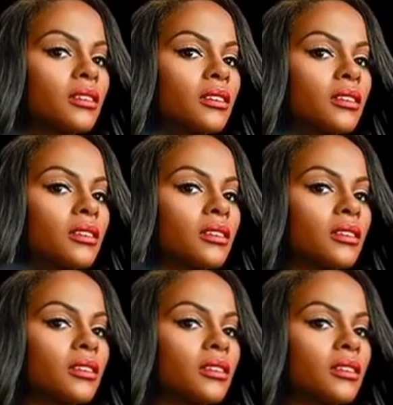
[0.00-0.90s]

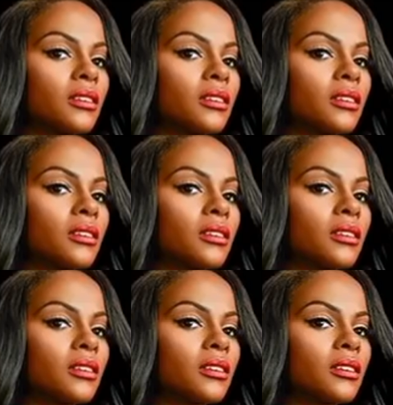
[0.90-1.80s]

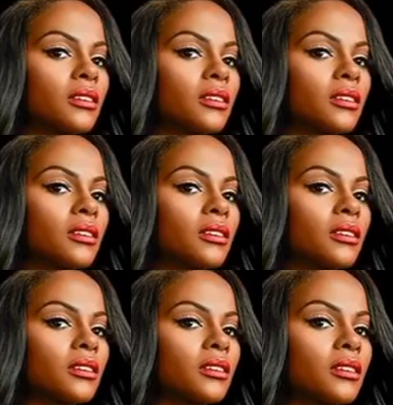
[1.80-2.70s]

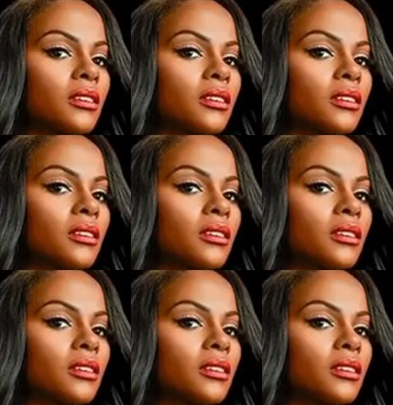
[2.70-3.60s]

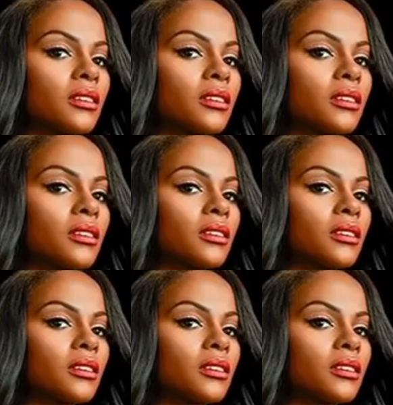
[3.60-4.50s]

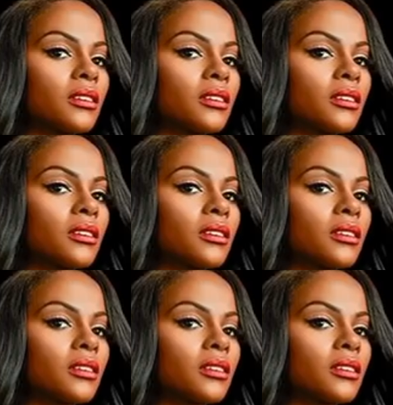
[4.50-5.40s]

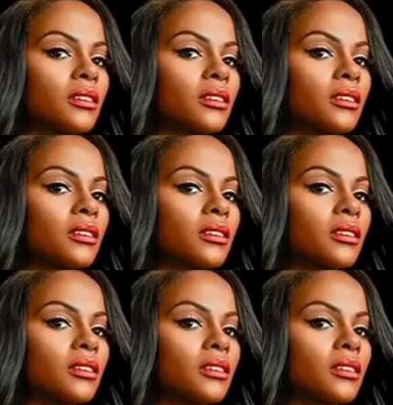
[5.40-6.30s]

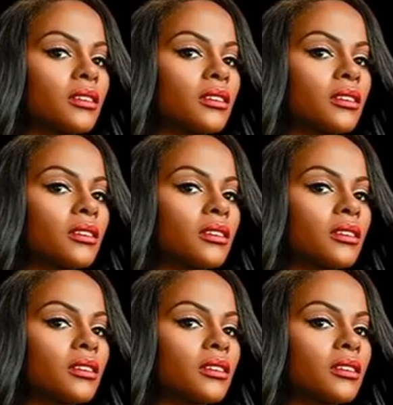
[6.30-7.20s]

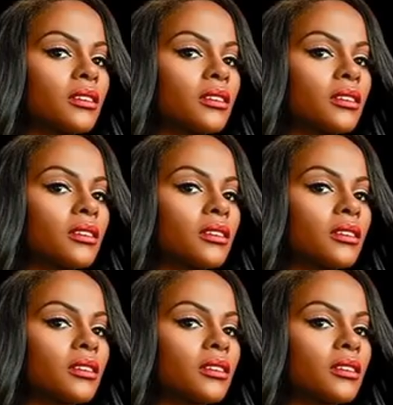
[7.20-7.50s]
No words are spoken by the person on screen.